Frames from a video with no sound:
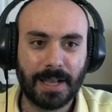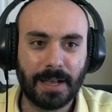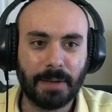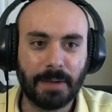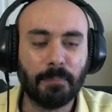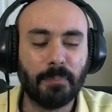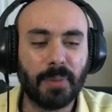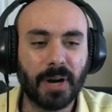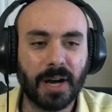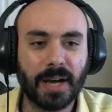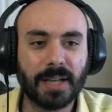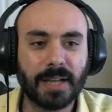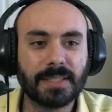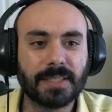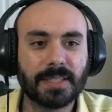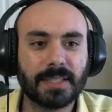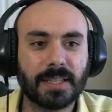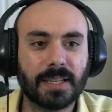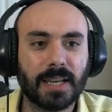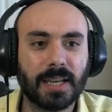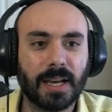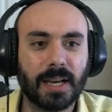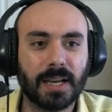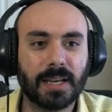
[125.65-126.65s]
but
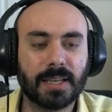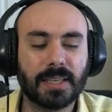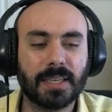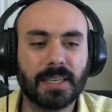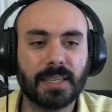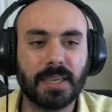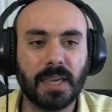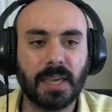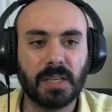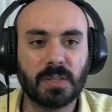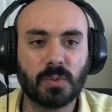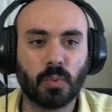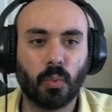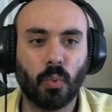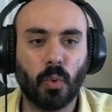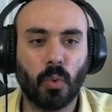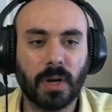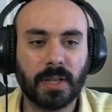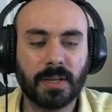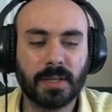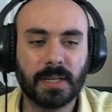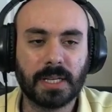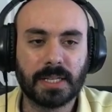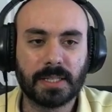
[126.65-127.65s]
he gains
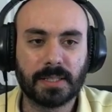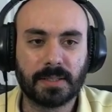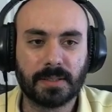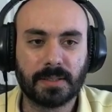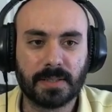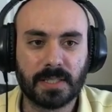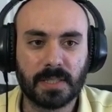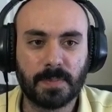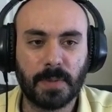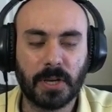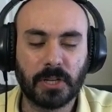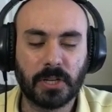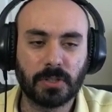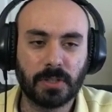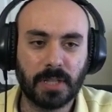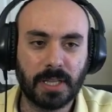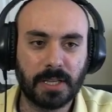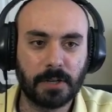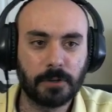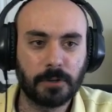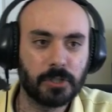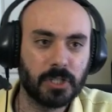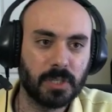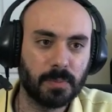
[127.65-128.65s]
1 special
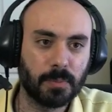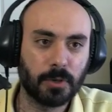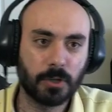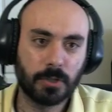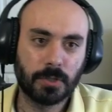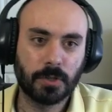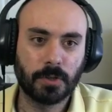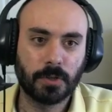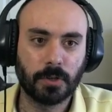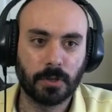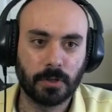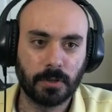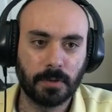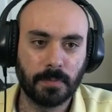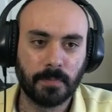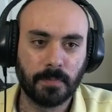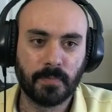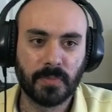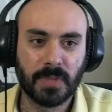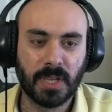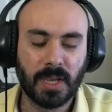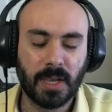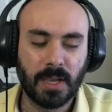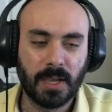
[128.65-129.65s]
energy per turn,
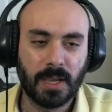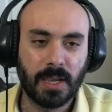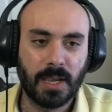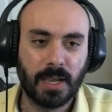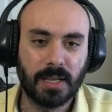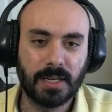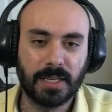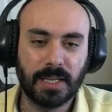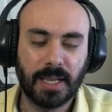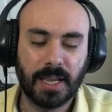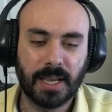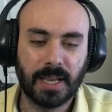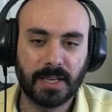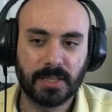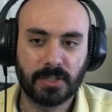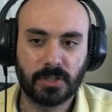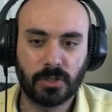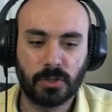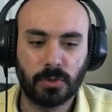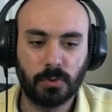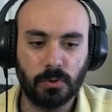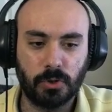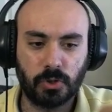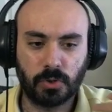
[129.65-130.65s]
and he has
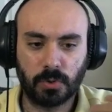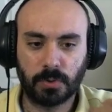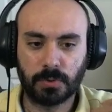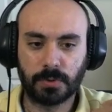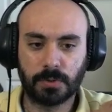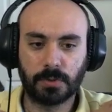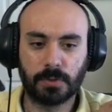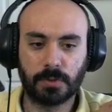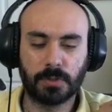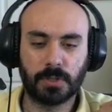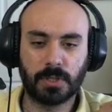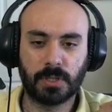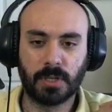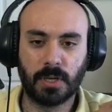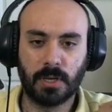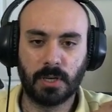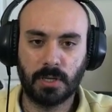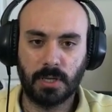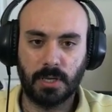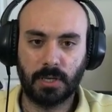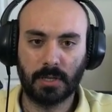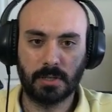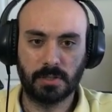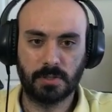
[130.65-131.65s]
2 shoulders
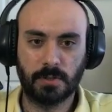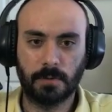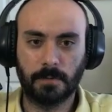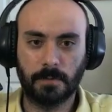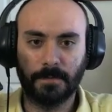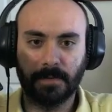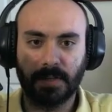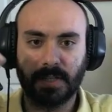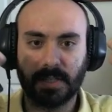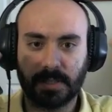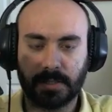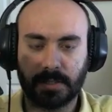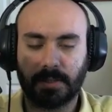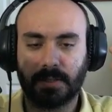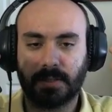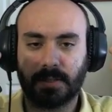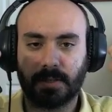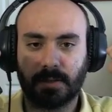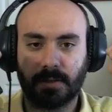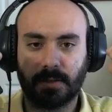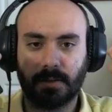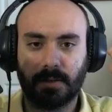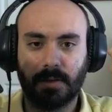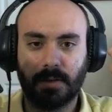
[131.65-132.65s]
and 2 fists.